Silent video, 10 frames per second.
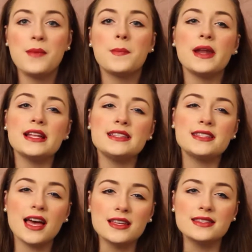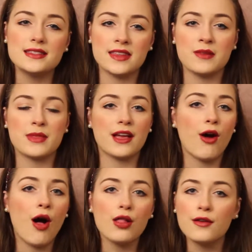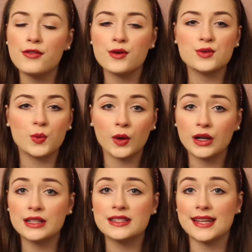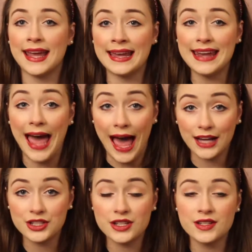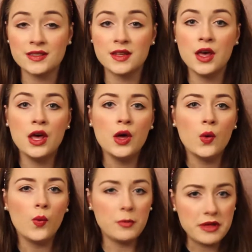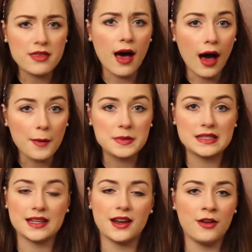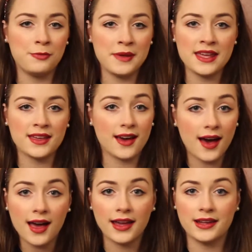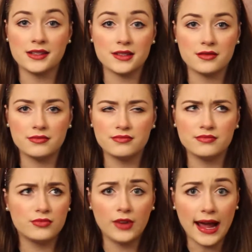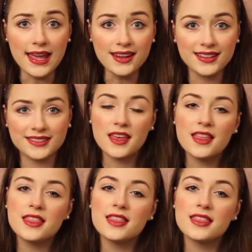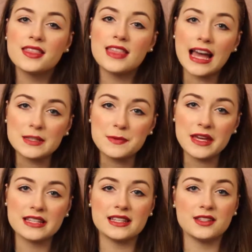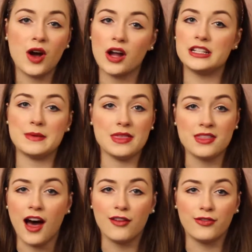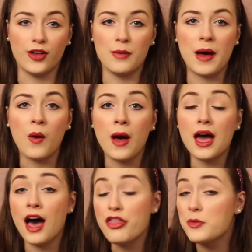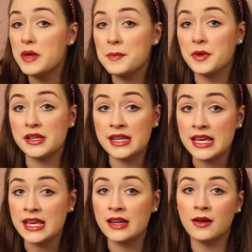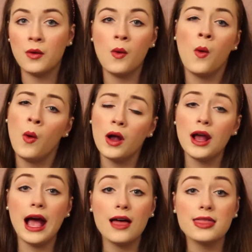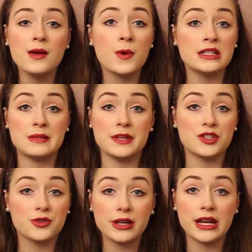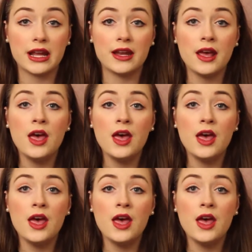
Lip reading: But it does seem like all of those words and actions would be the opposite of being kind. Right? That's because it's hard to be thoughtful about what other people need or how they want to be treated